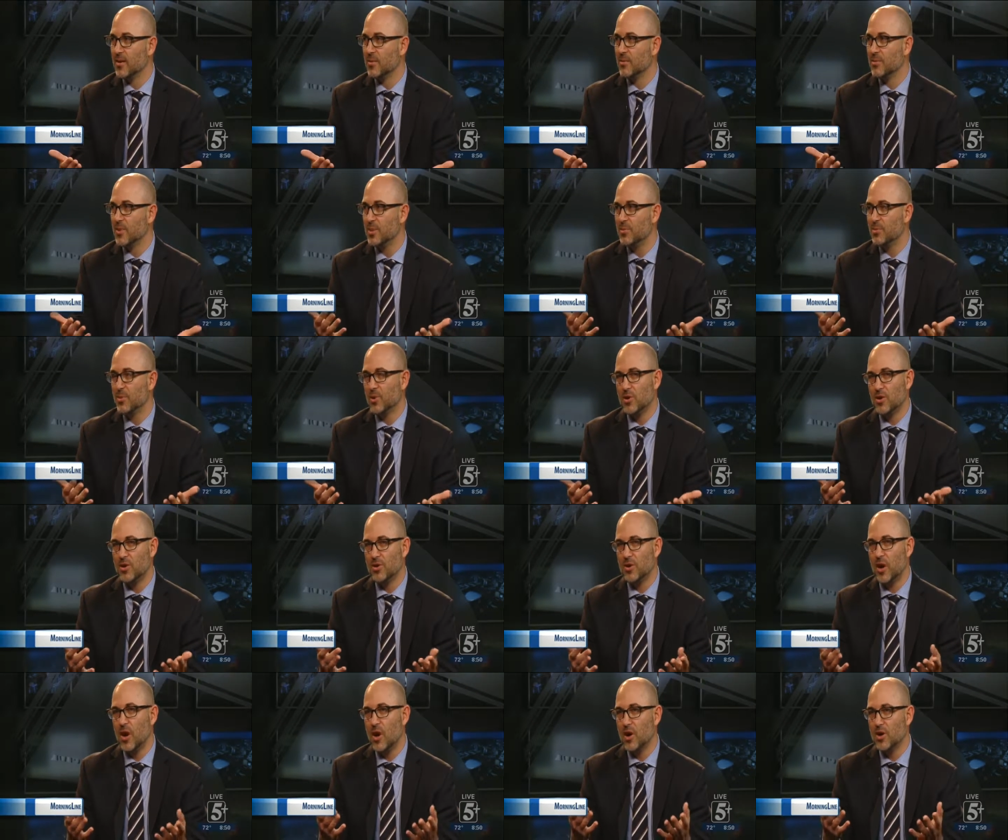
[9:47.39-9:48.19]

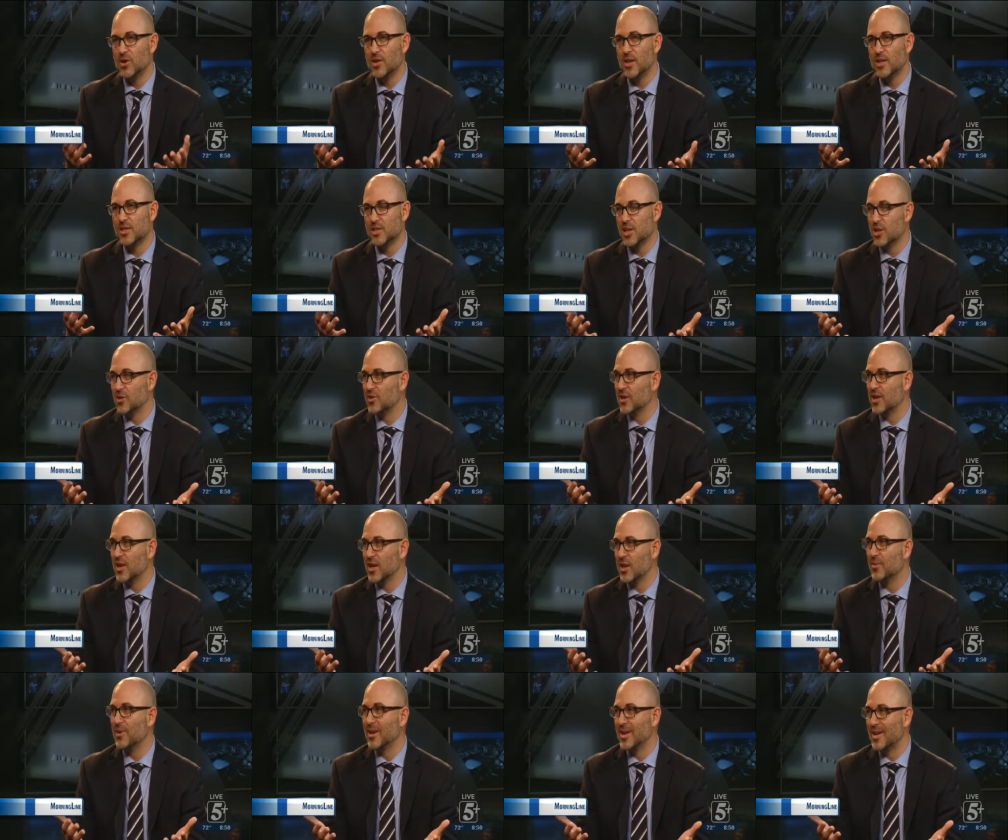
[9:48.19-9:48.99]
People aren't necessarily
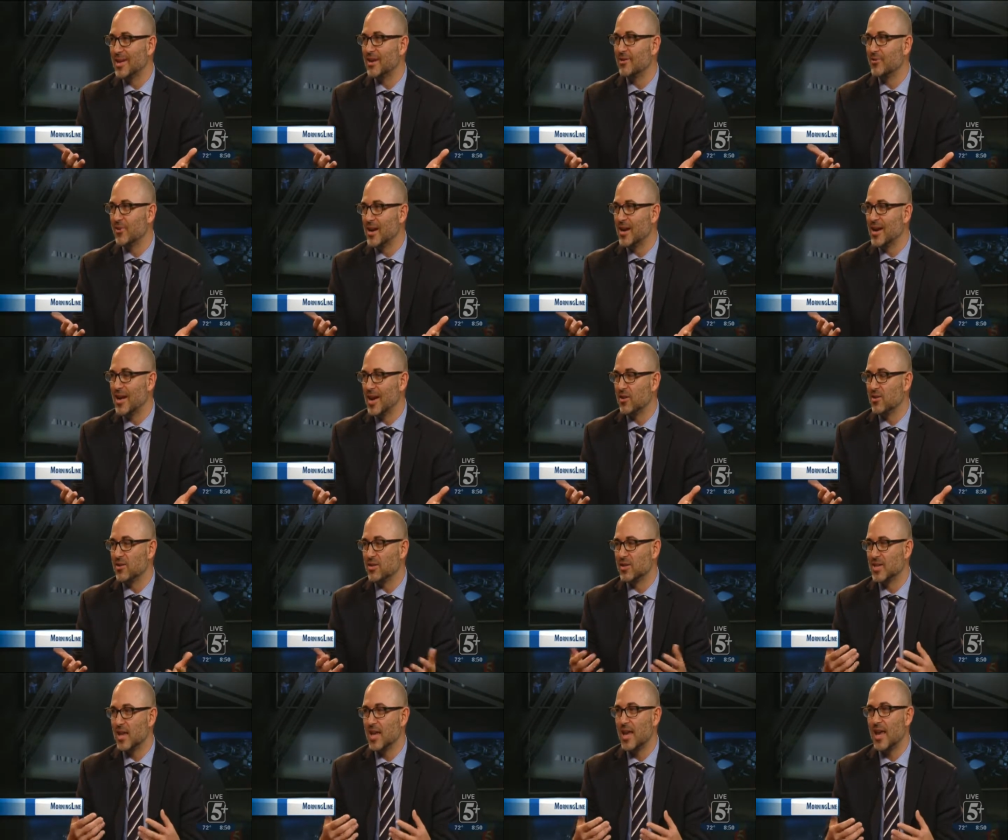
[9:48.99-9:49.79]
coming in right now to
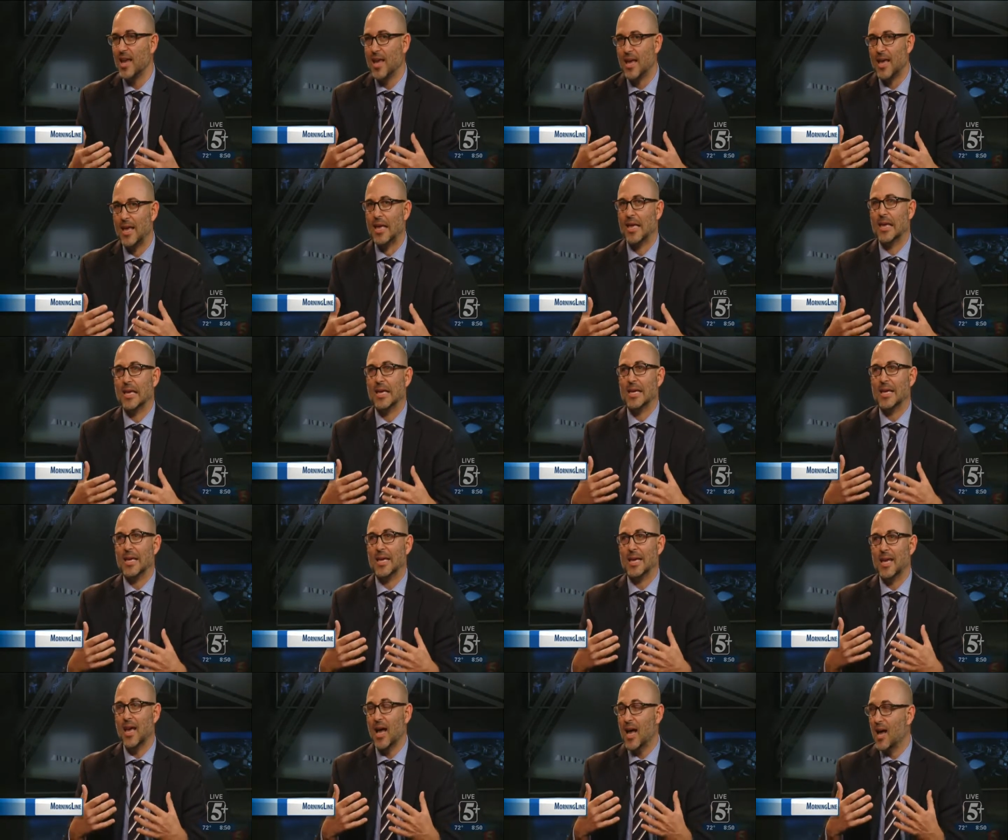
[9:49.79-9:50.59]
say,
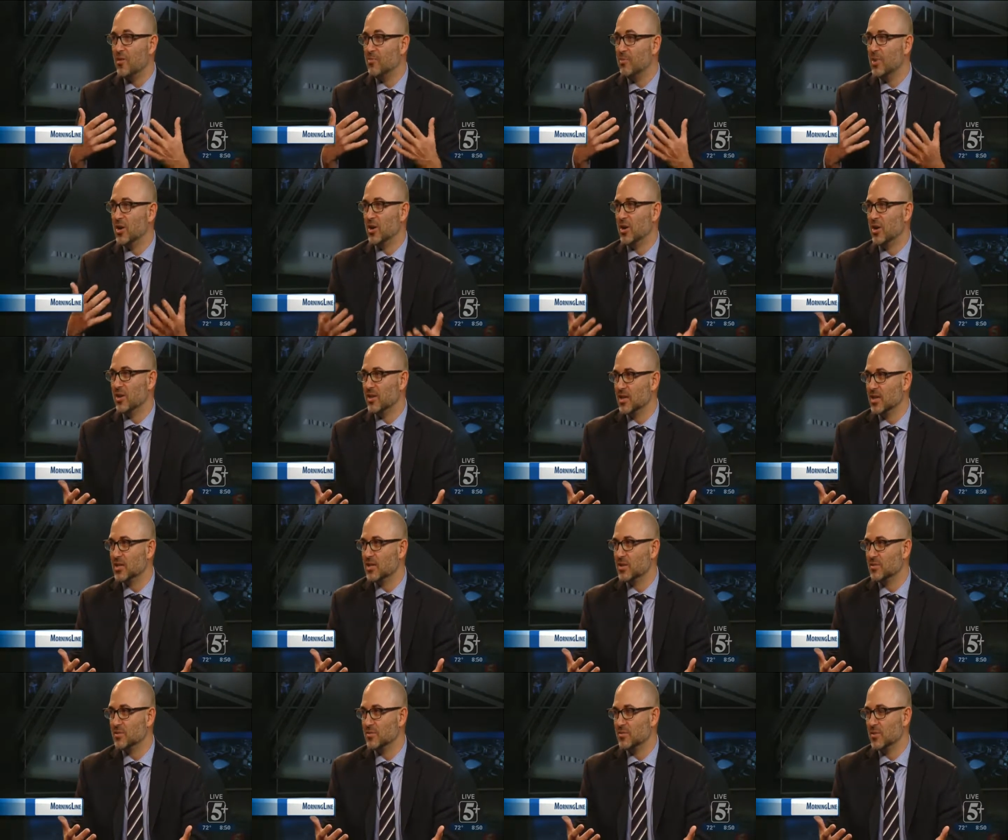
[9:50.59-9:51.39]
I've been on
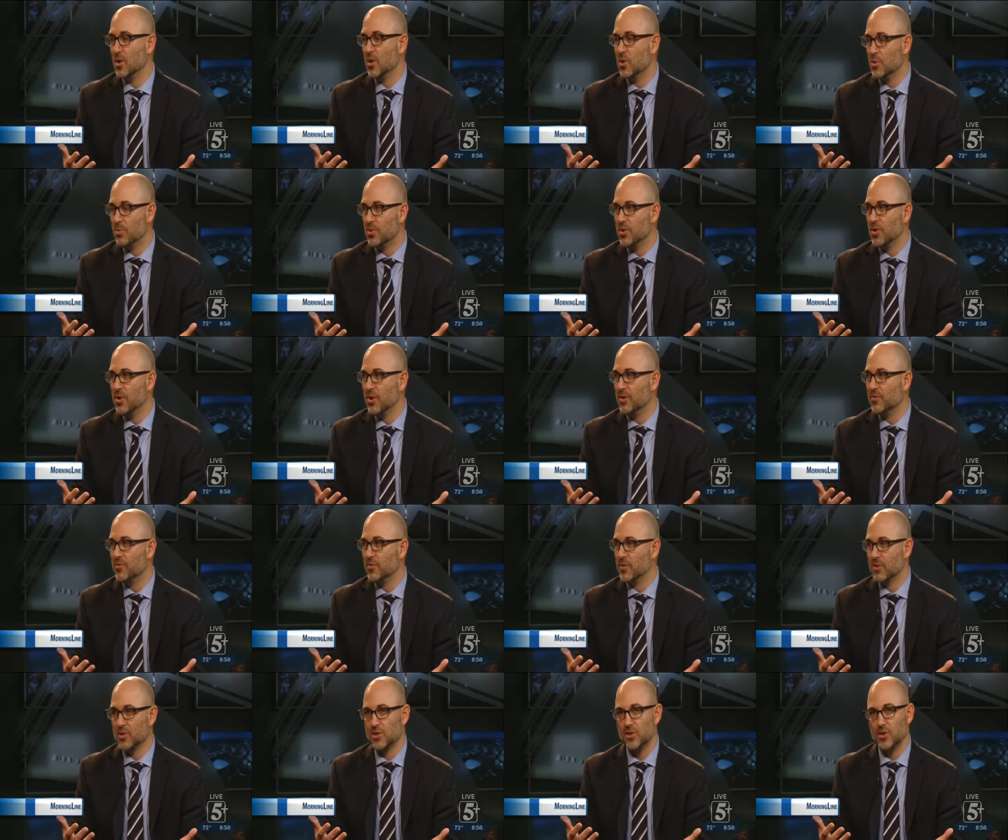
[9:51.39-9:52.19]
this opioid
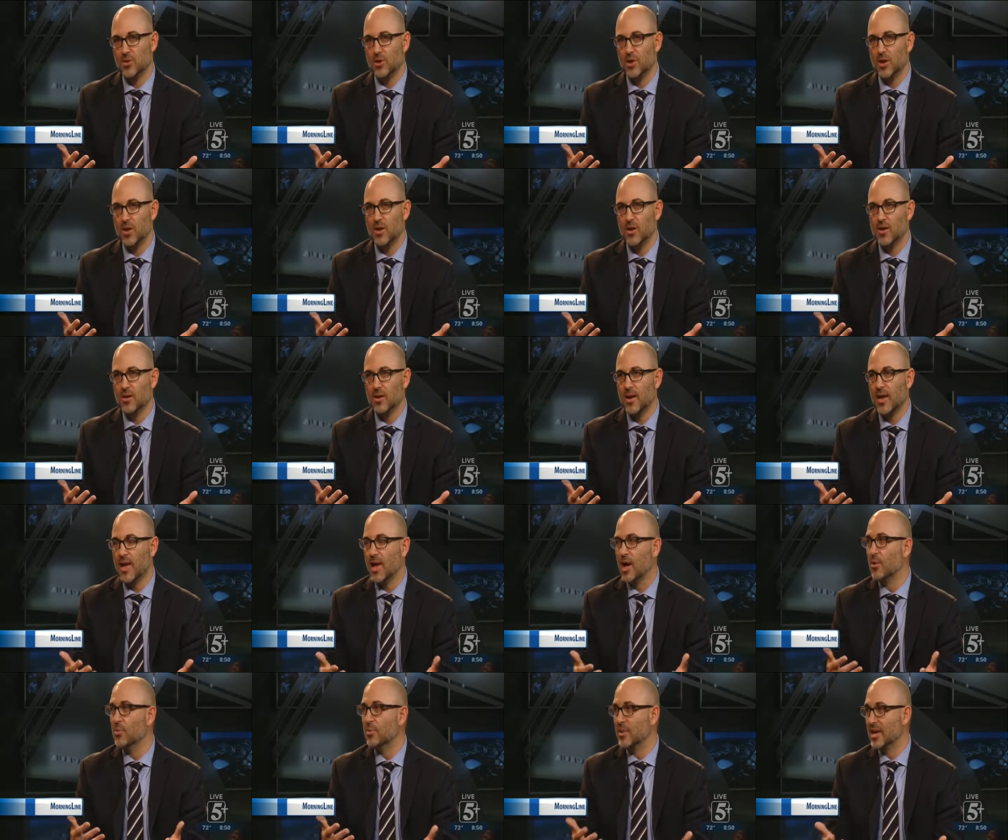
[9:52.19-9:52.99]
for so long, mm.
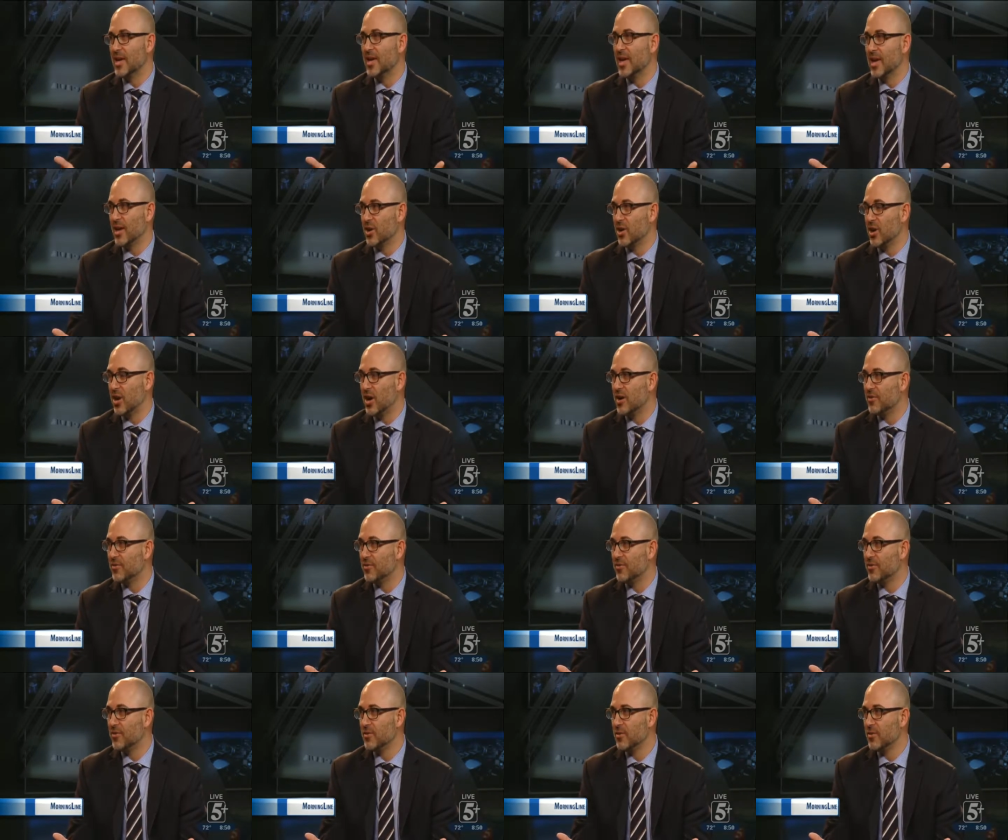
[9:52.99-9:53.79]
help me get
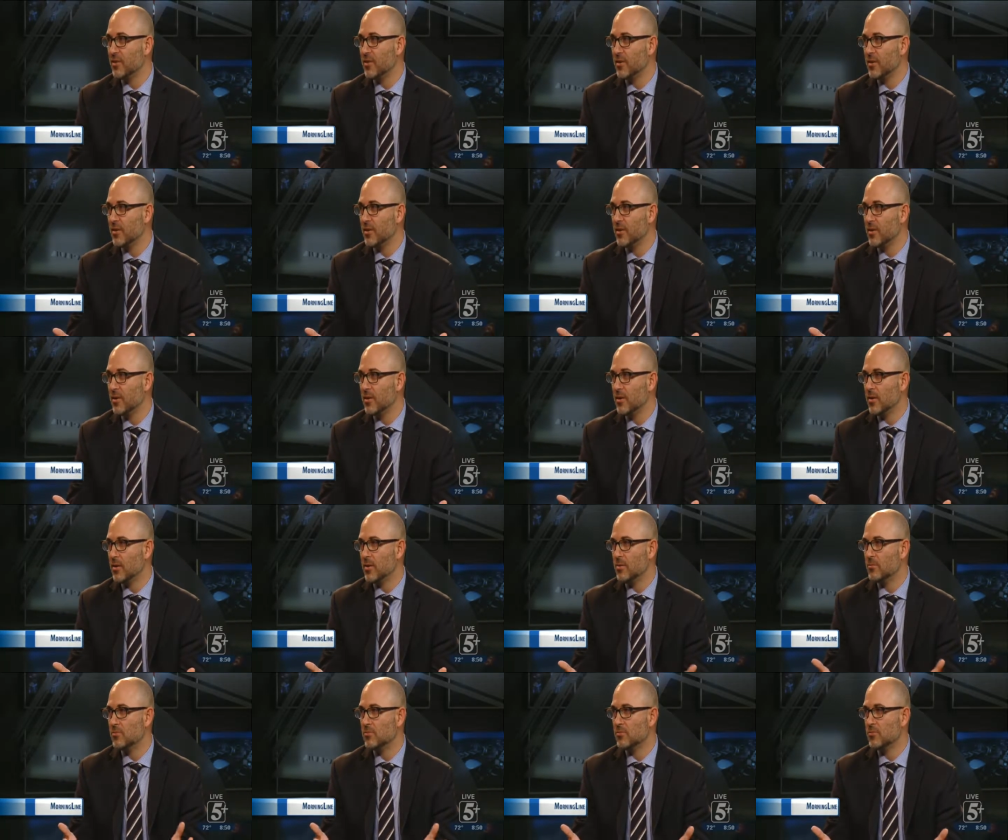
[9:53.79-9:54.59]
off.
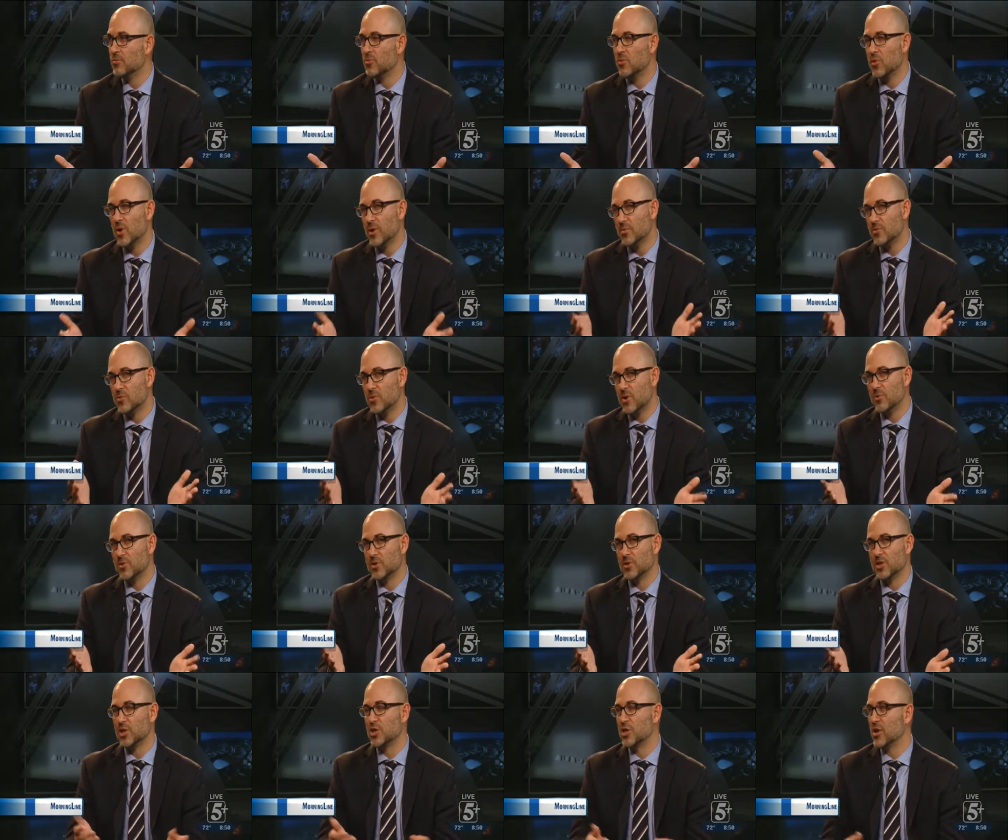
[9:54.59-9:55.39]
Right. What, what
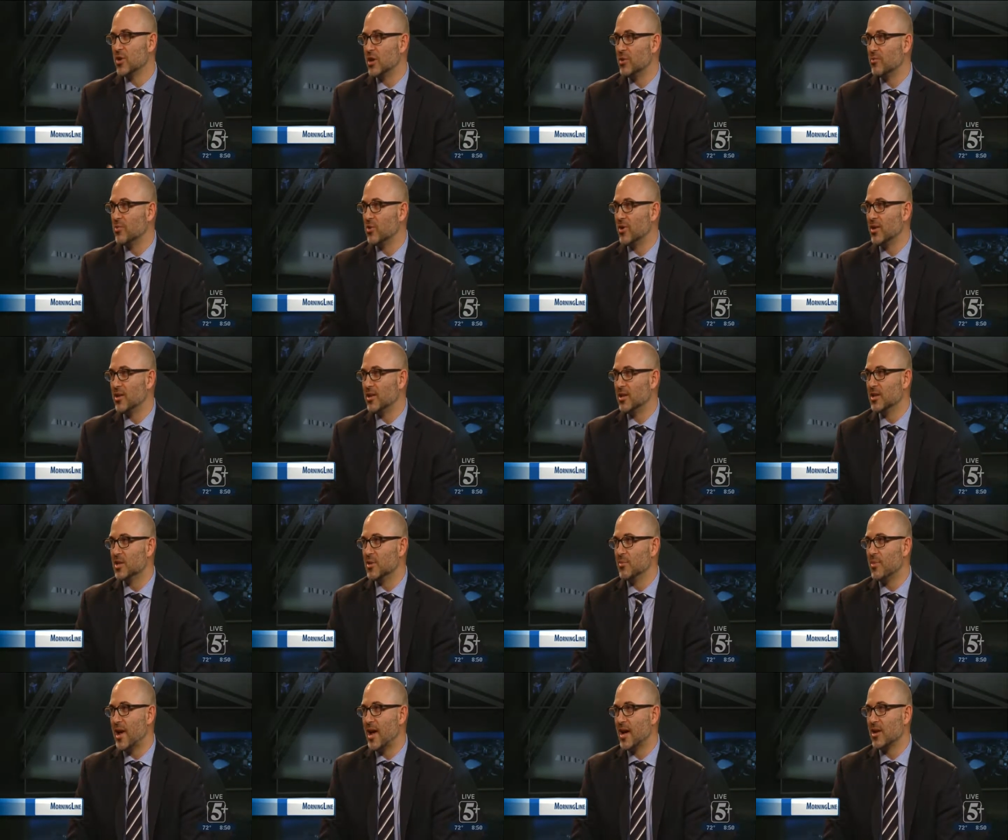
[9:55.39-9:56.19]
was the turning point in the
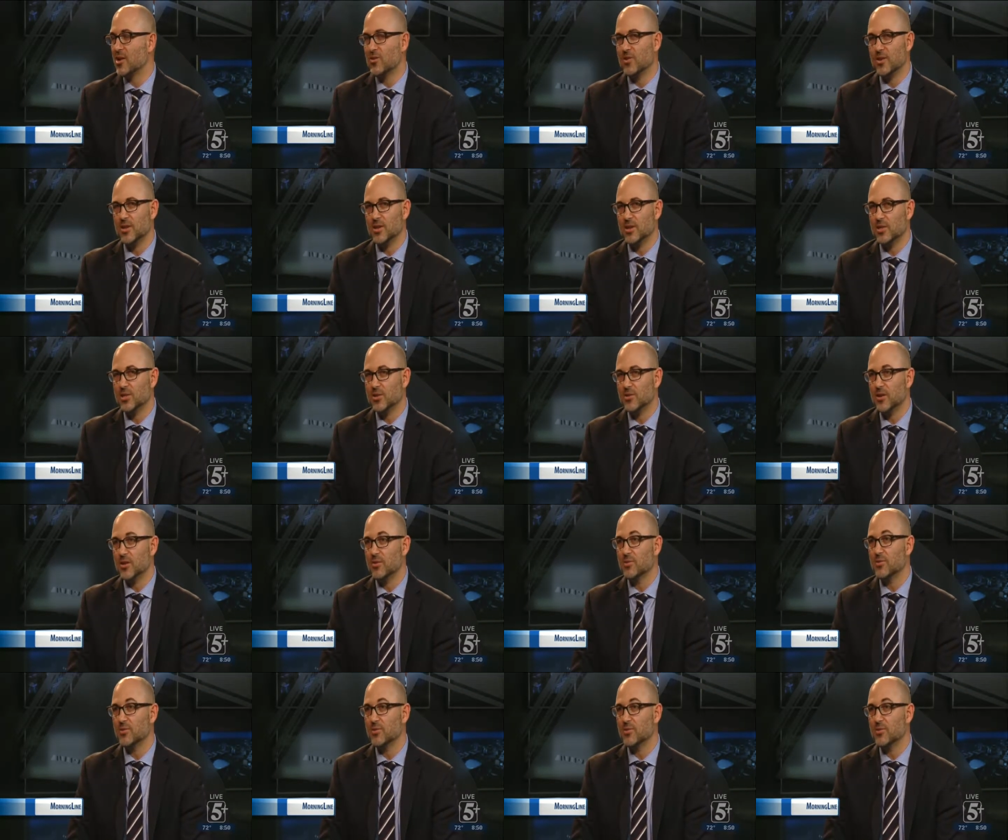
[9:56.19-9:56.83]
tobacco industry?